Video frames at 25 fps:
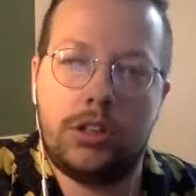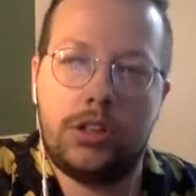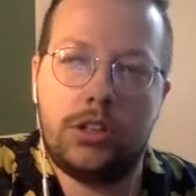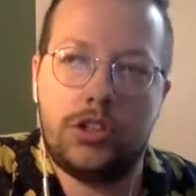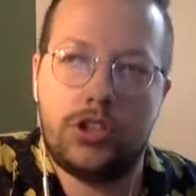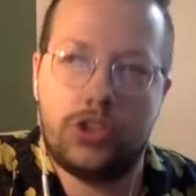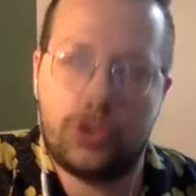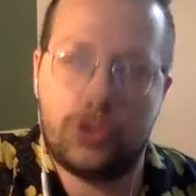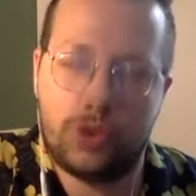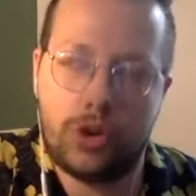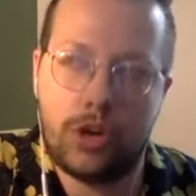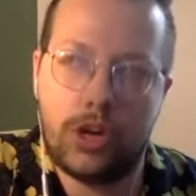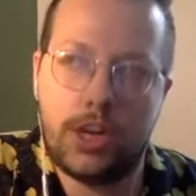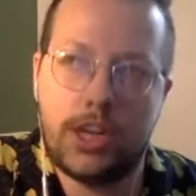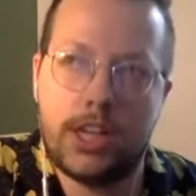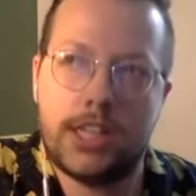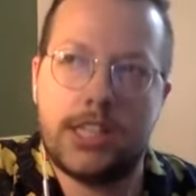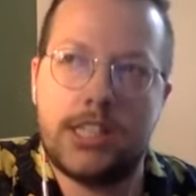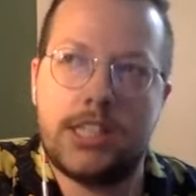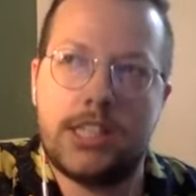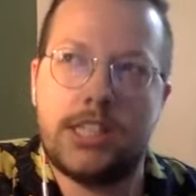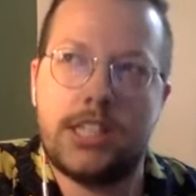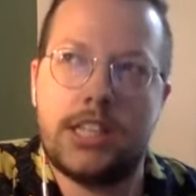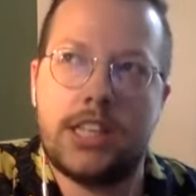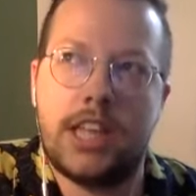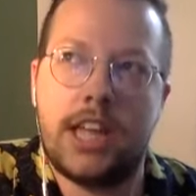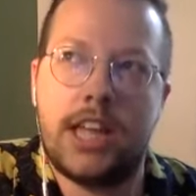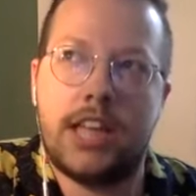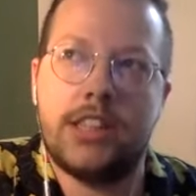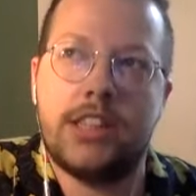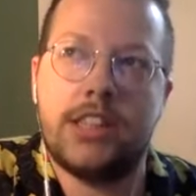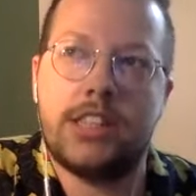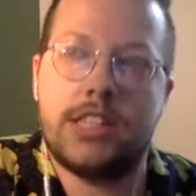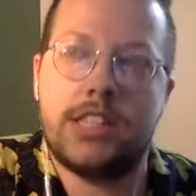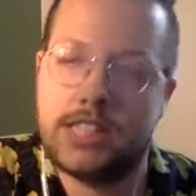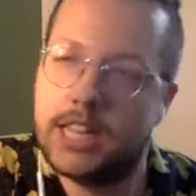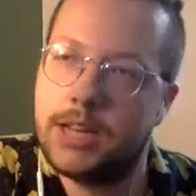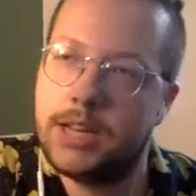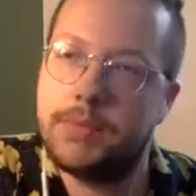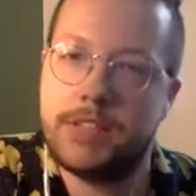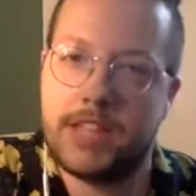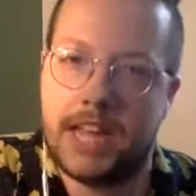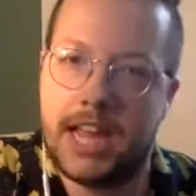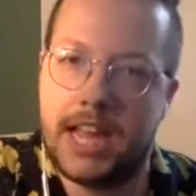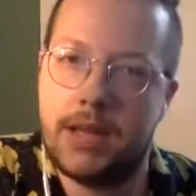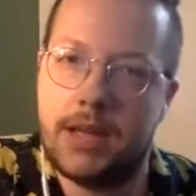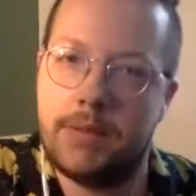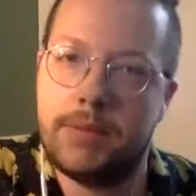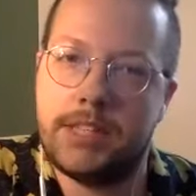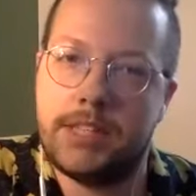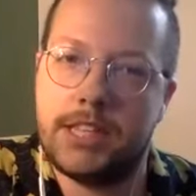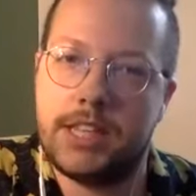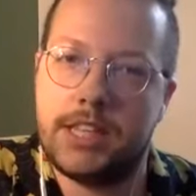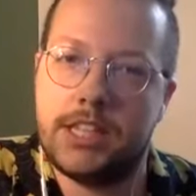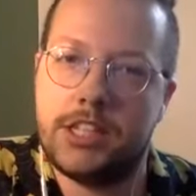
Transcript: stories at the same time as